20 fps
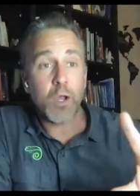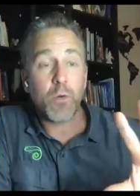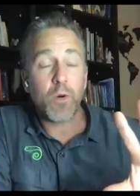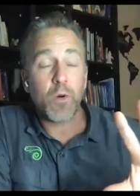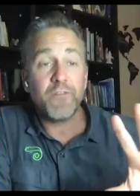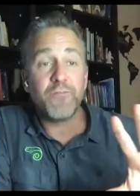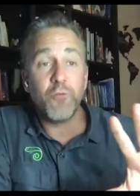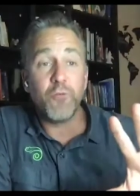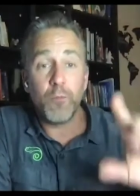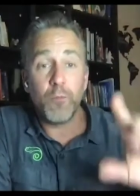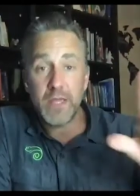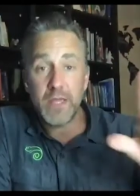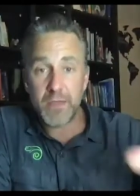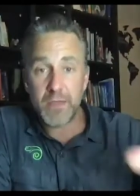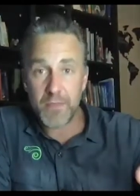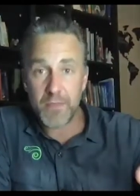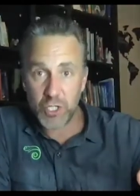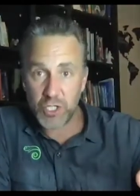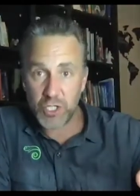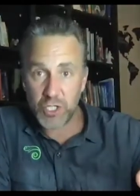Quick one
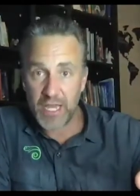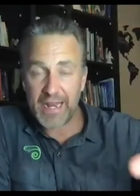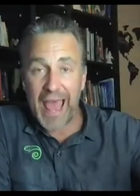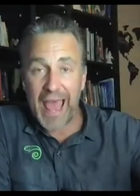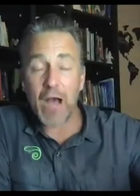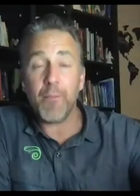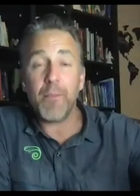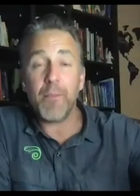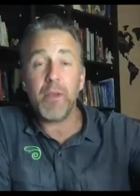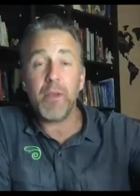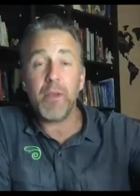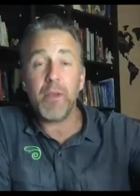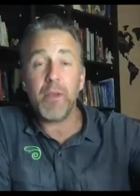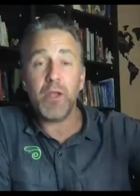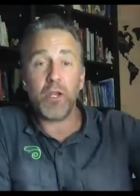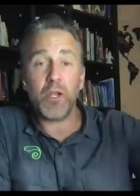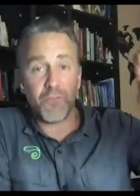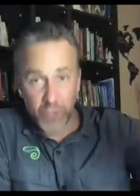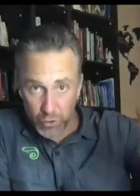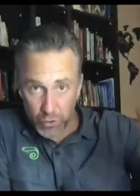for me in the chat. How
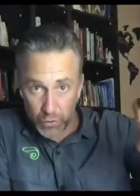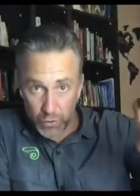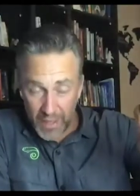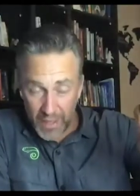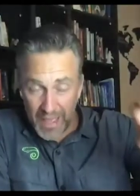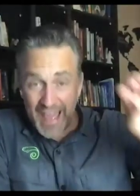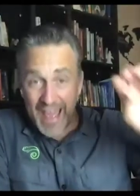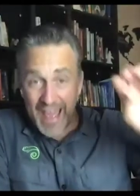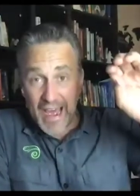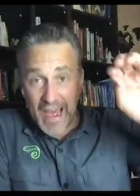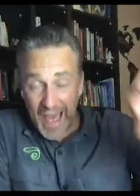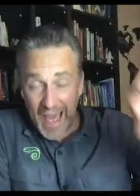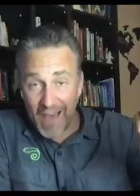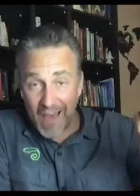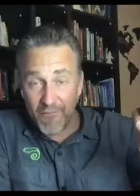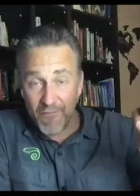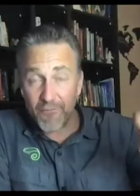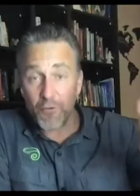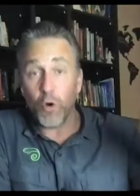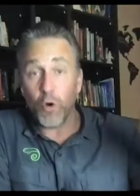many of you
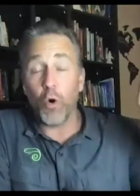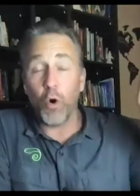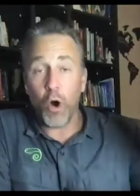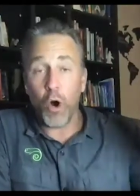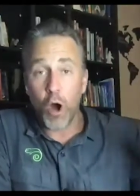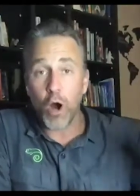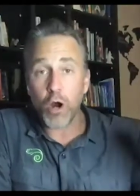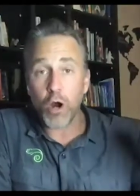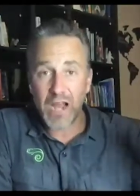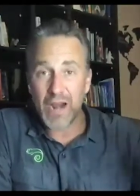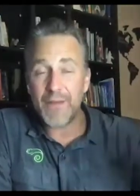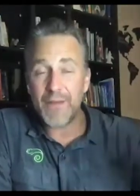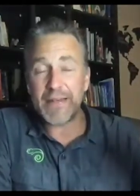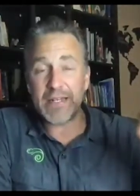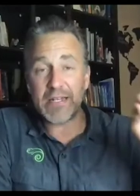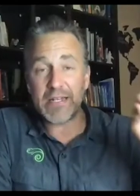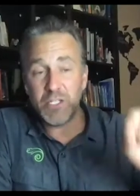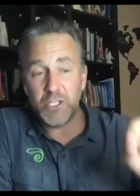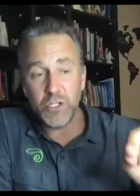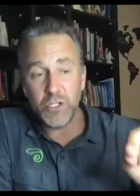have or are
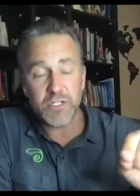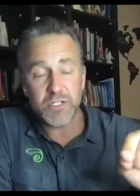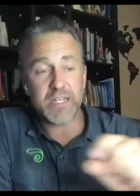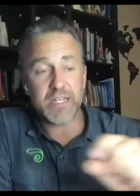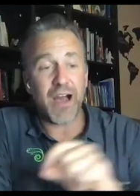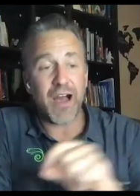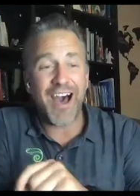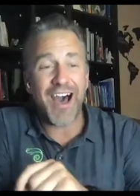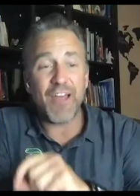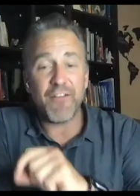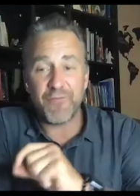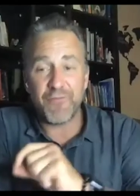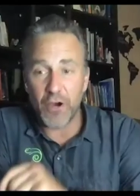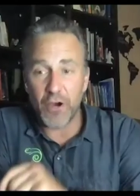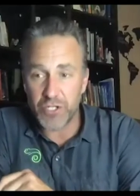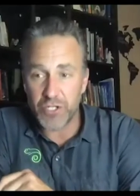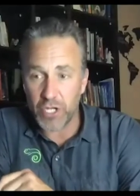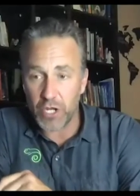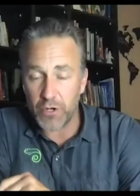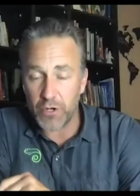currently using
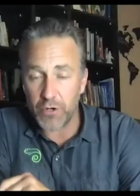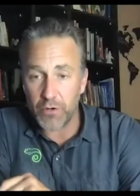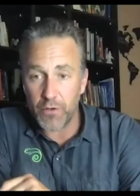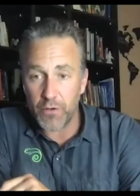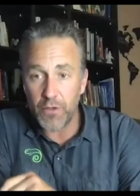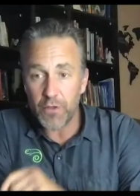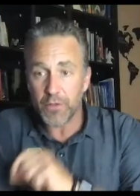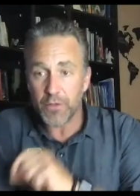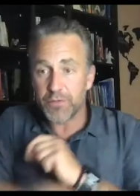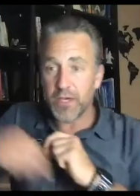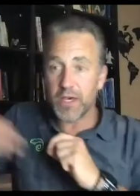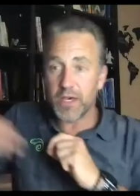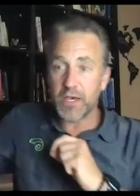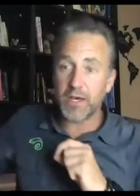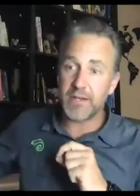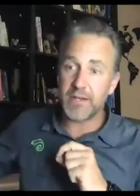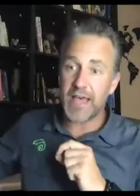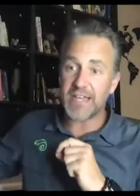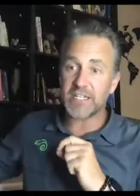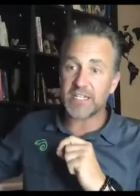iPhoto,
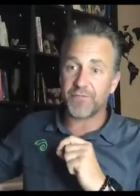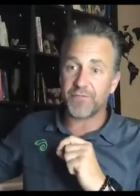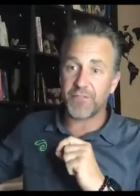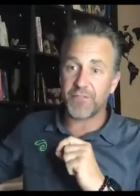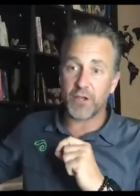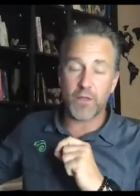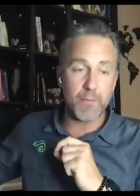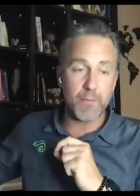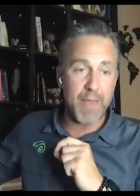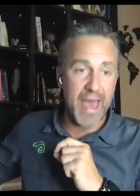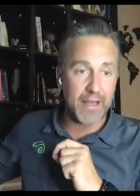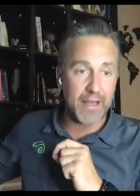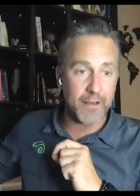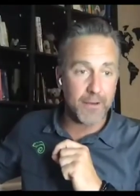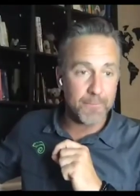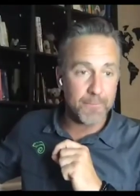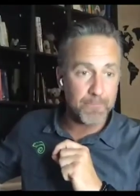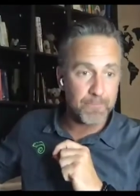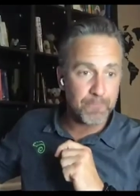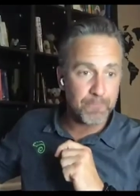the native thing on the
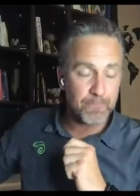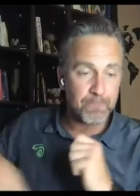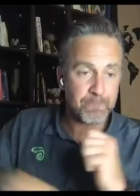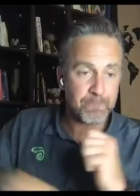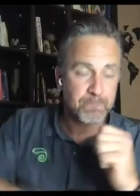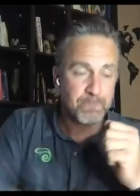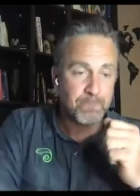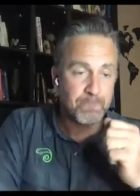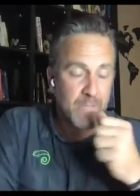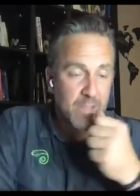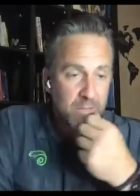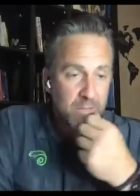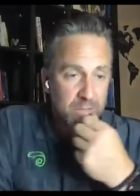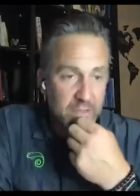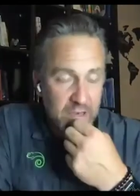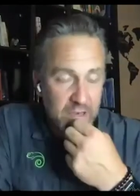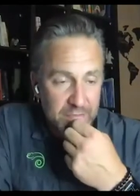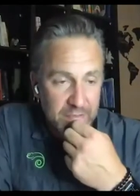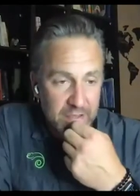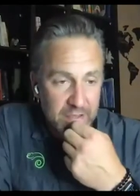Mac,
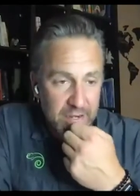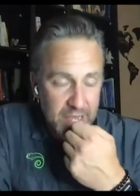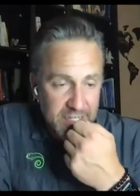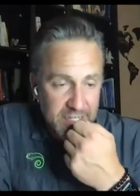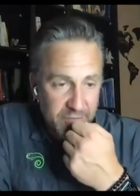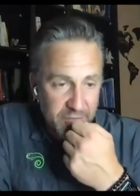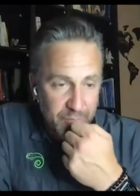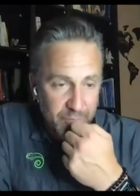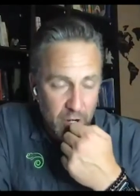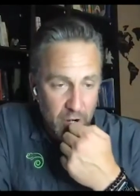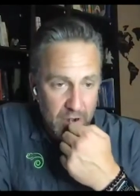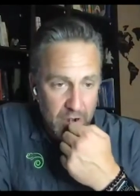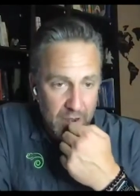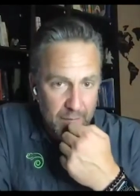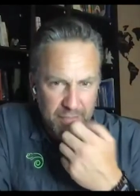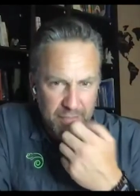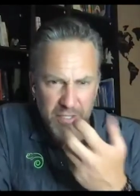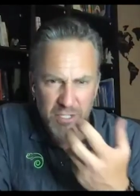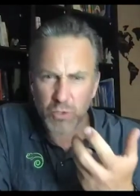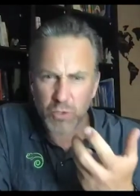the, the native
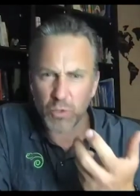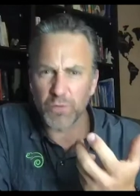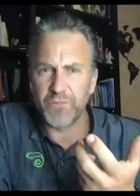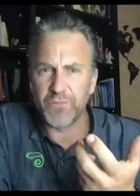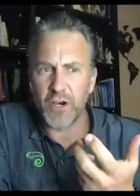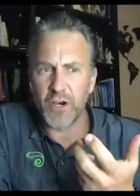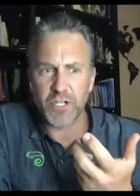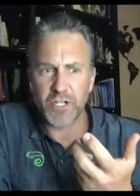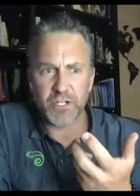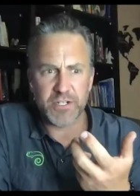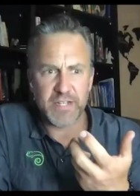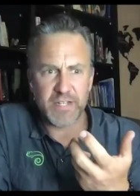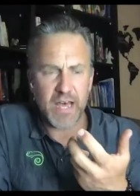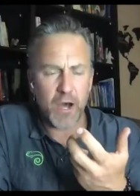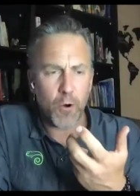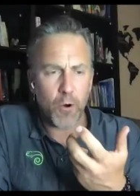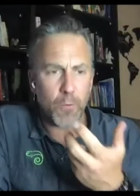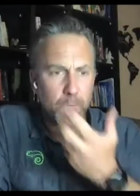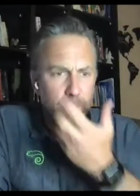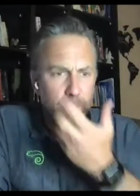program? I think it's called Photos
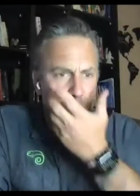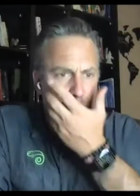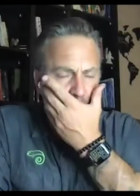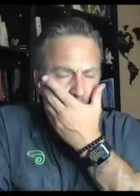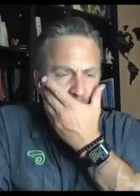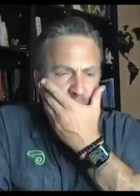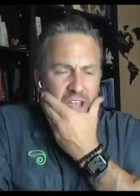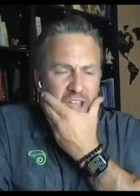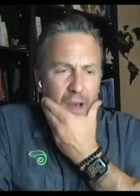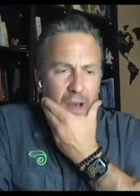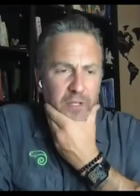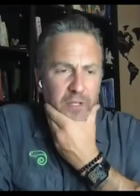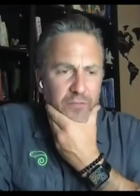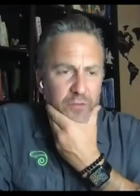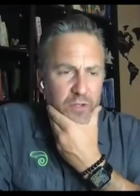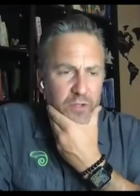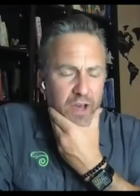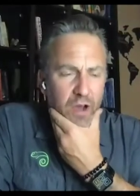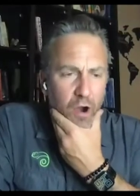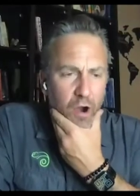Now. How many of
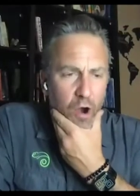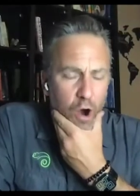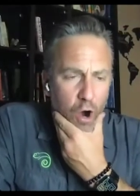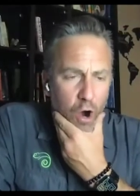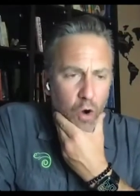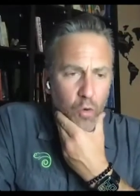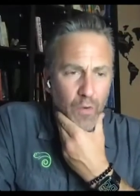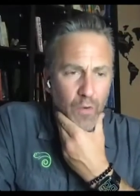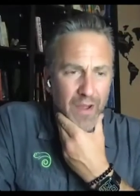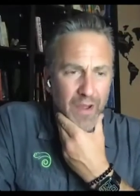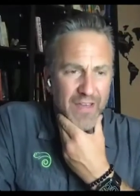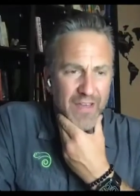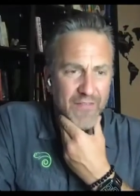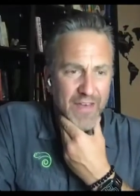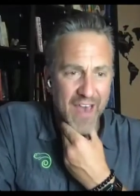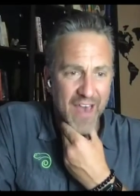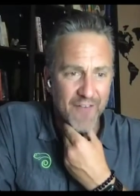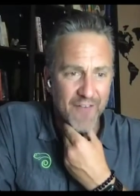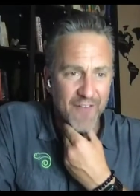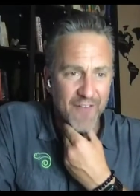you are or ever
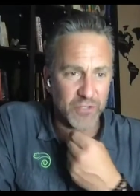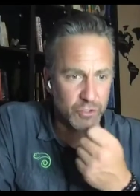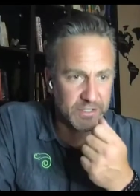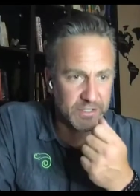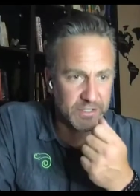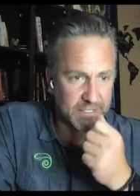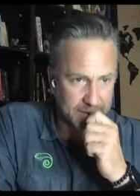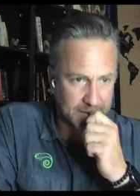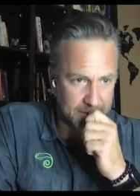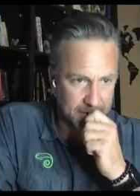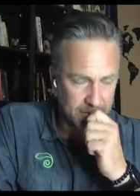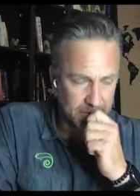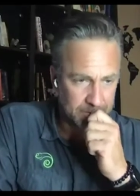have used it?